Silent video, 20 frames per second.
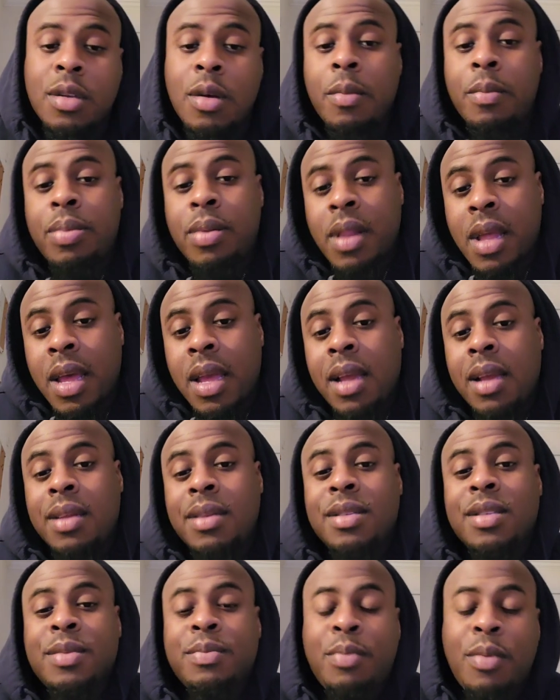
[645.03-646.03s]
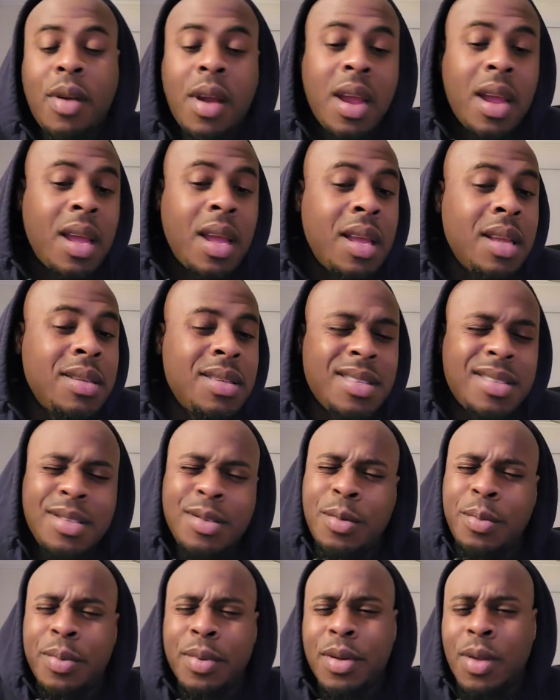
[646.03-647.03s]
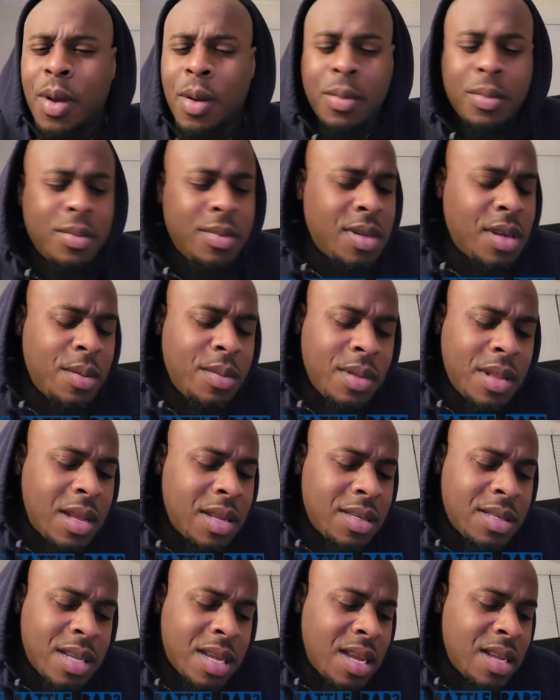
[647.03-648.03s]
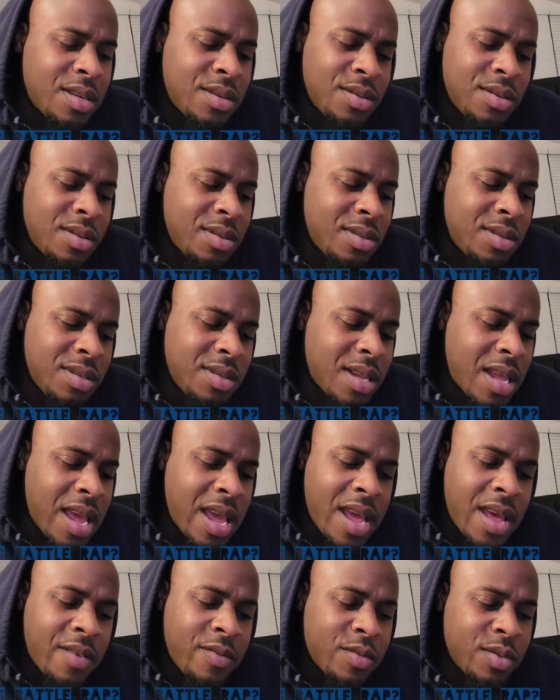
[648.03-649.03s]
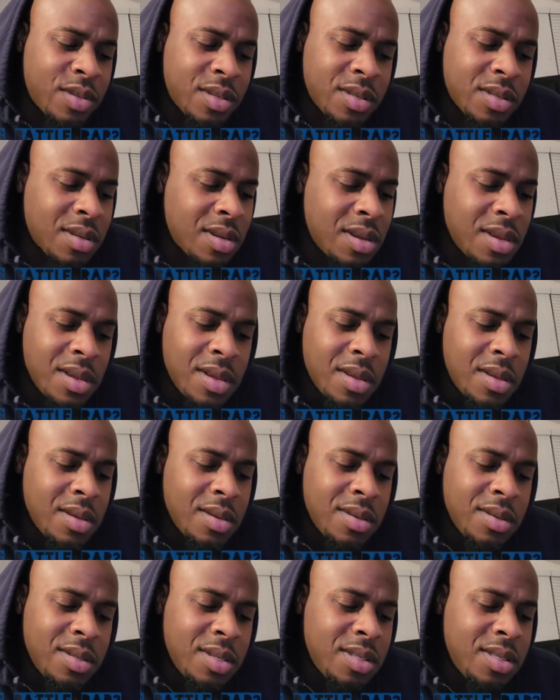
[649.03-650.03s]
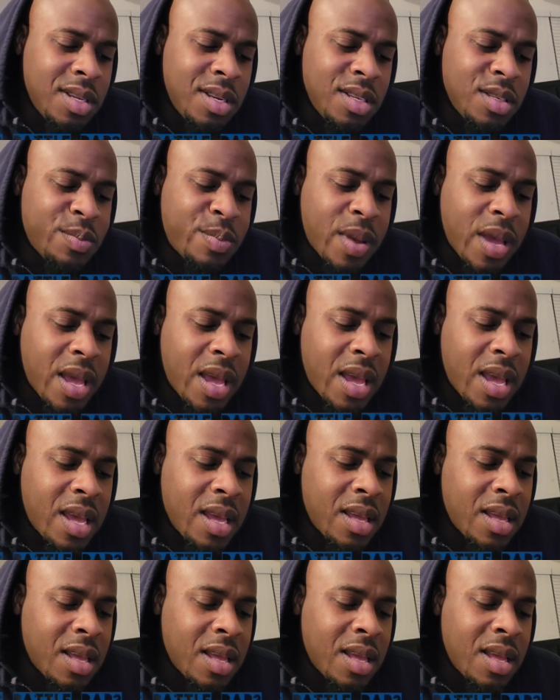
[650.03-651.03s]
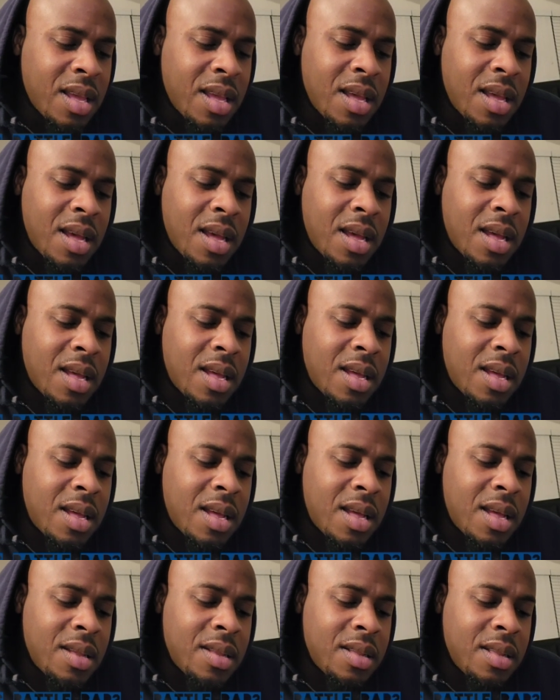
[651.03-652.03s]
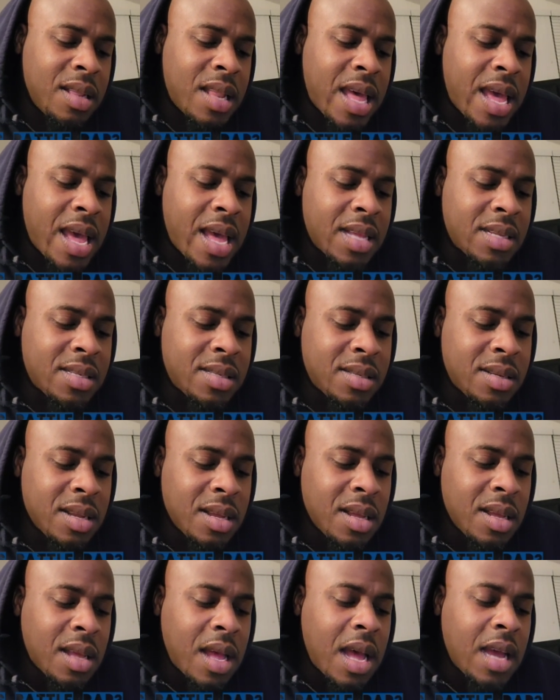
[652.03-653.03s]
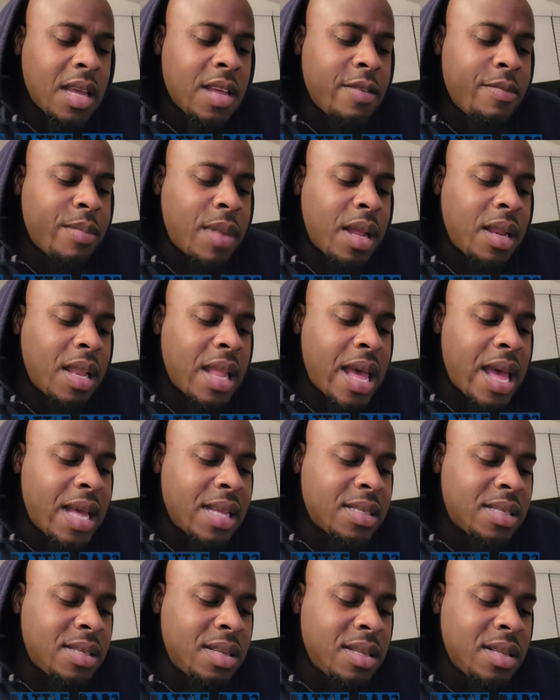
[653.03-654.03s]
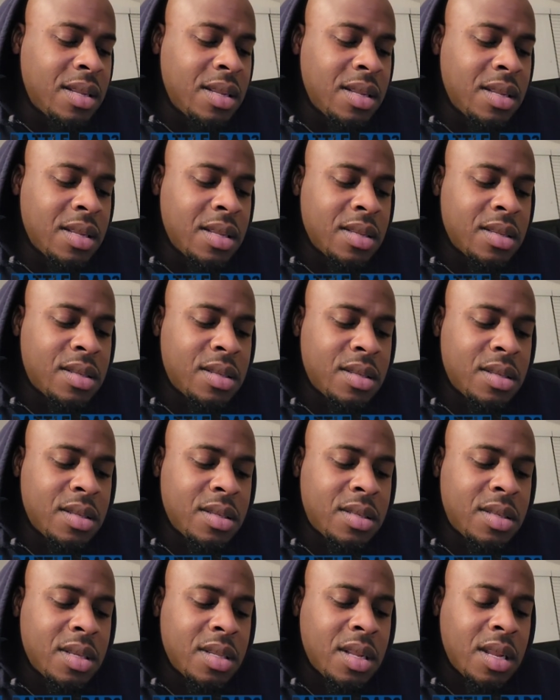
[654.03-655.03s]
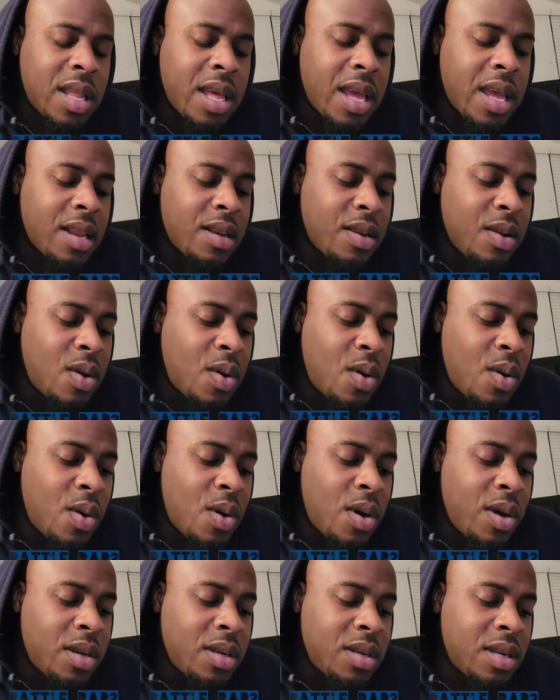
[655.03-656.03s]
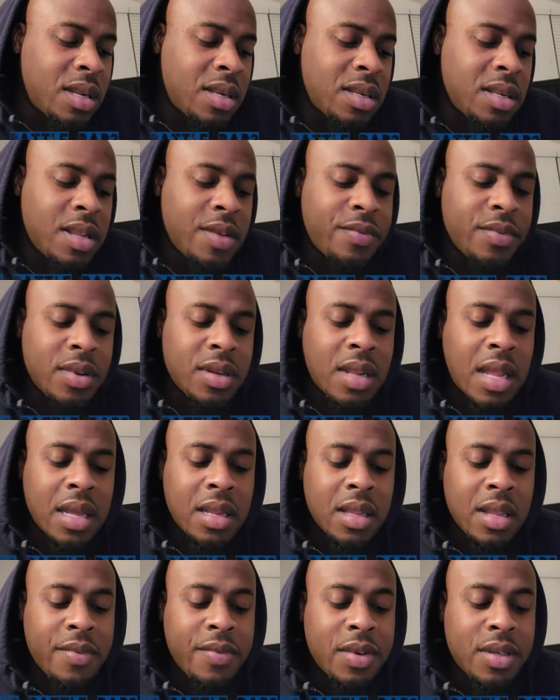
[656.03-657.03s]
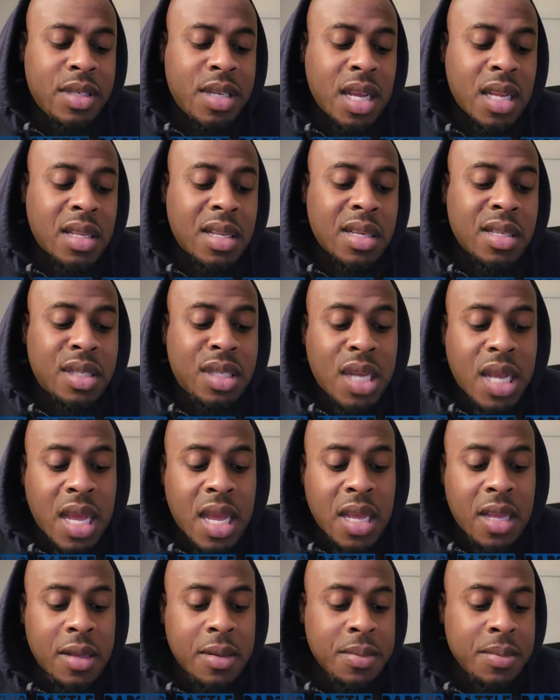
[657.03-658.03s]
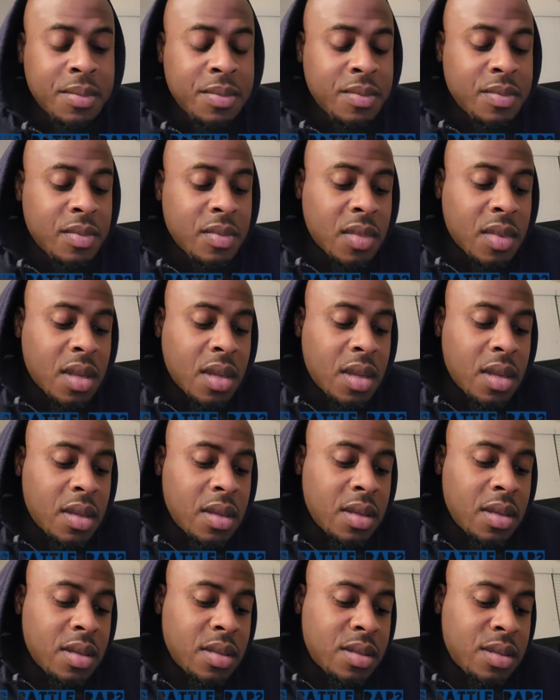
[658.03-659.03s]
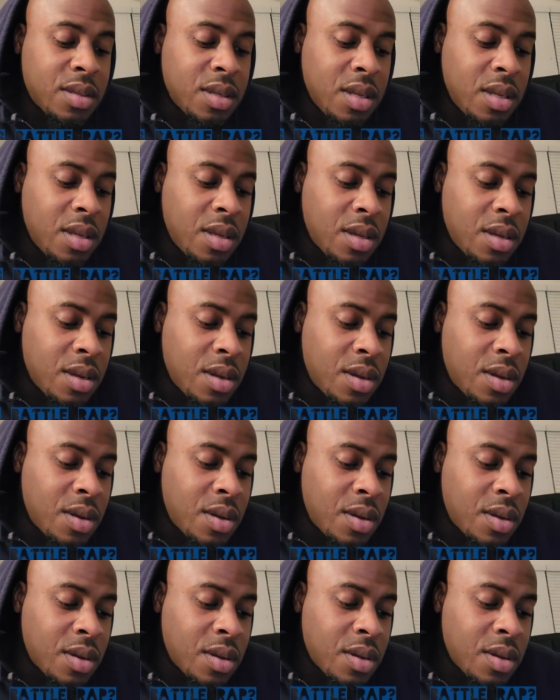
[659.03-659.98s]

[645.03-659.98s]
So plane spray, just super dope. Double entendres. Just Av was just in his bag. Last, I give my last to the landlord, living check to check. Let's see here.